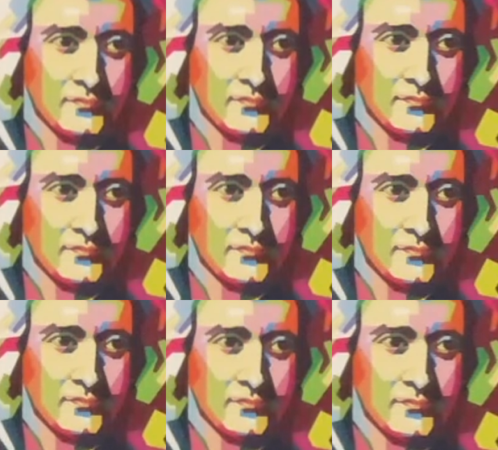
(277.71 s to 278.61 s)

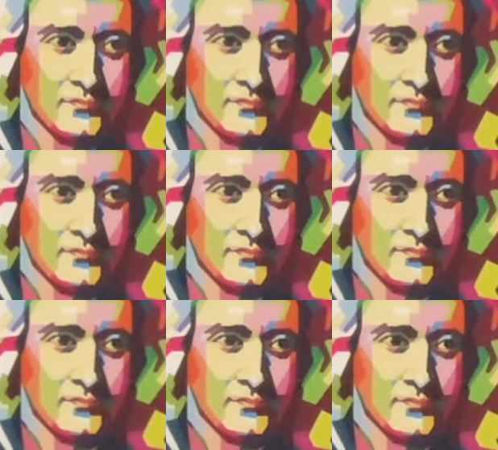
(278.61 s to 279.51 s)

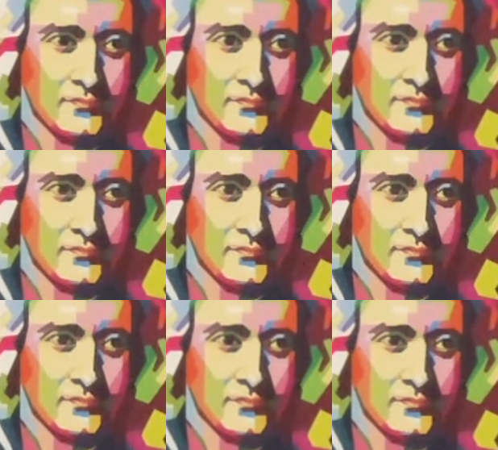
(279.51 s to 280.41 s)
The person shown says nothing.